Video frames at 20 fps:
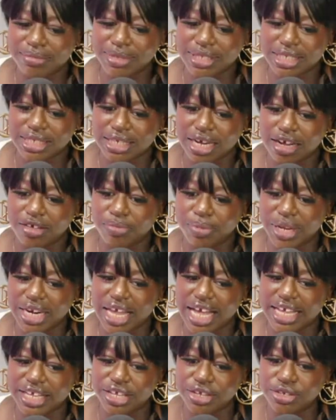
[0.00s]
and stuff, but
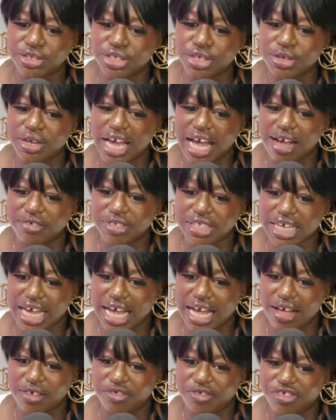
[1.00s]
like you do have to
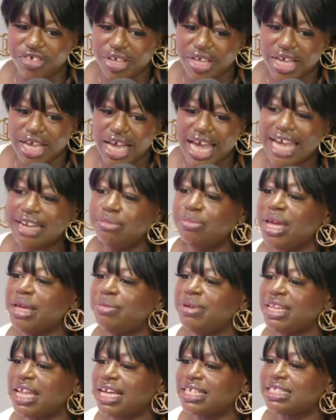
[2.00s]
have, and
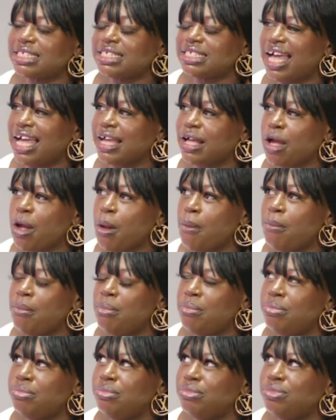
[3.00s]
maybe that's like
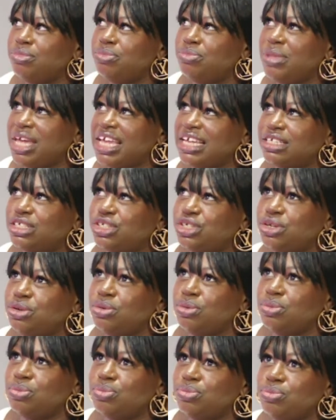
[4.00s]
makes
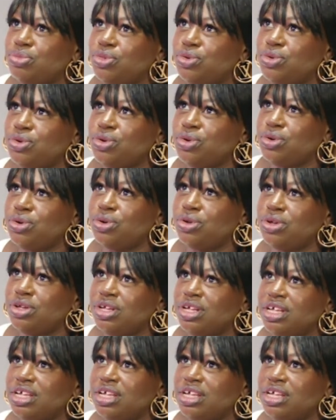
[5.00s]
you more